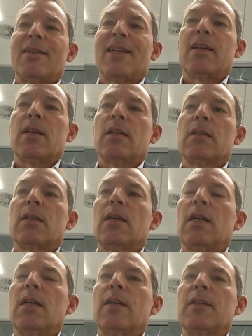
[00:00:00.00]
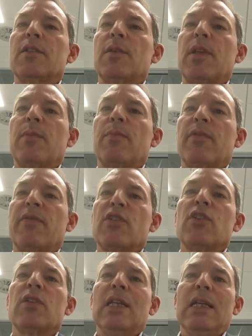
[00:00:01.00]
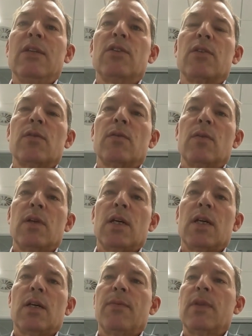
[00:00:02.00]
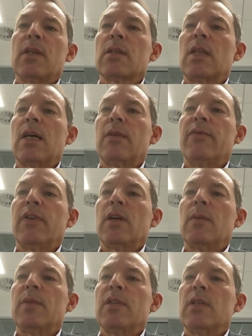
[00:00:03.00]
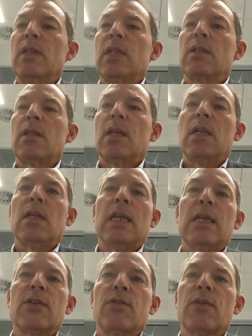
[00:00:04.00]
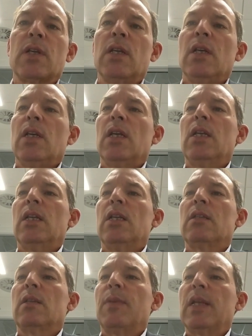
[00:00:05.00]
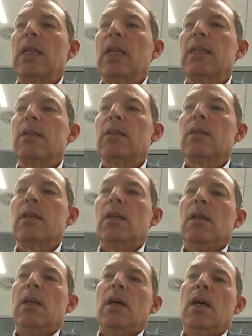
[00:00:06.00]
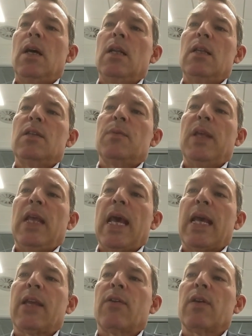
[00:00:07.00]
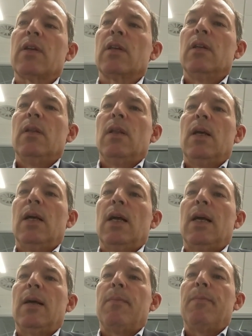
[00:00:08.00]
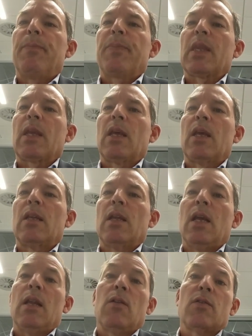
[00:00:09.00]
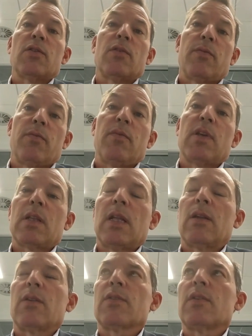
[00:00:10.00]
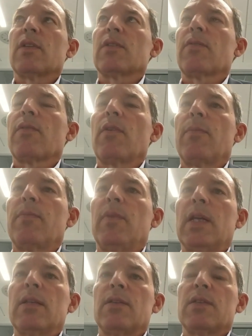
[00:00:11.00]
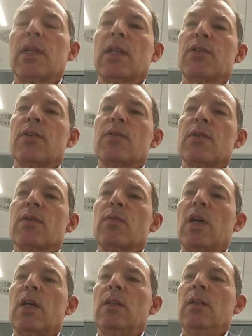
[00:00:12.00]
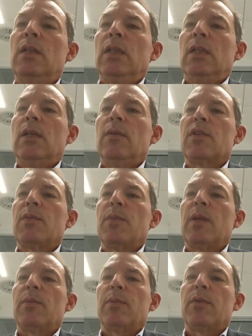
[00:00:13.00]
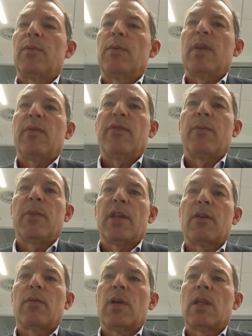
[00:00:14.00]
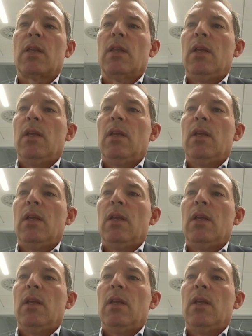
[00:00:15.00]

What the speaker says: data to be provisioned into these cloud environments. They need history. It needs to be cleansed. Needs to be accurate. And it also, the cloud also does throw up licensing issues as well, which many people would be familiar with.